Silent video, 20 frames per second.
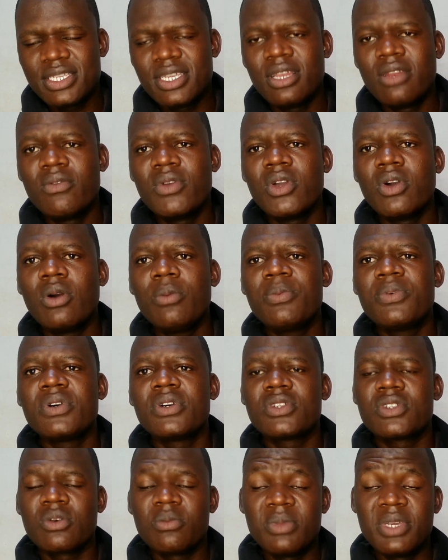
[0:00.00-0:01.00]
till we hope
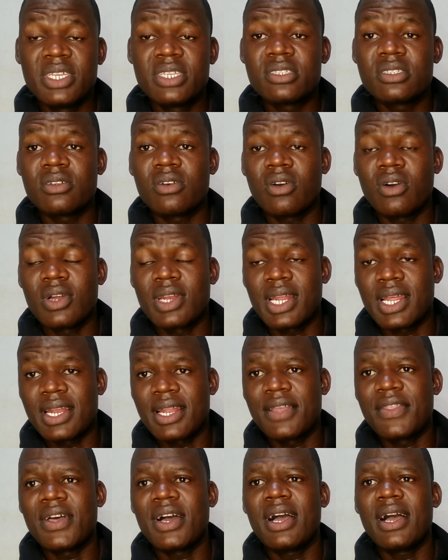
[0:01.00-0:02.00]
to meet on
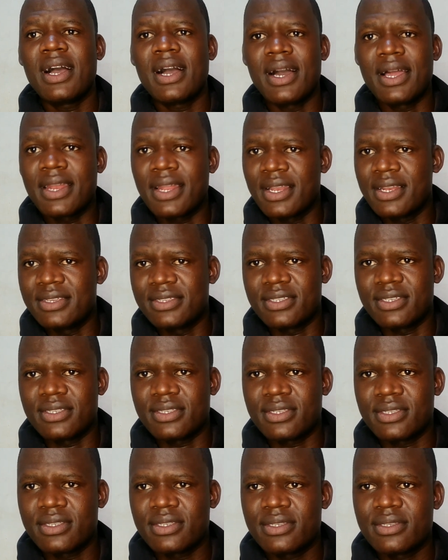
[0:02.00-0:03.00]
another
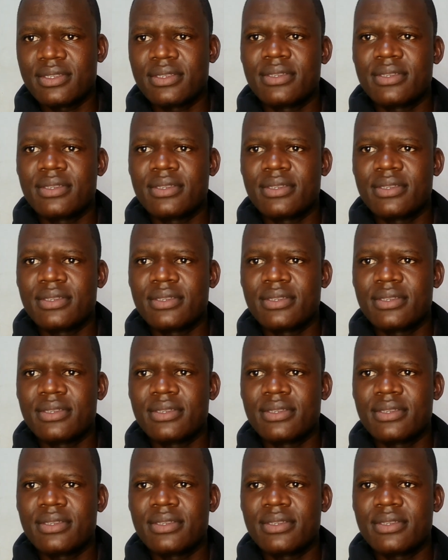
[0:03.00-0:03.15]
analysis.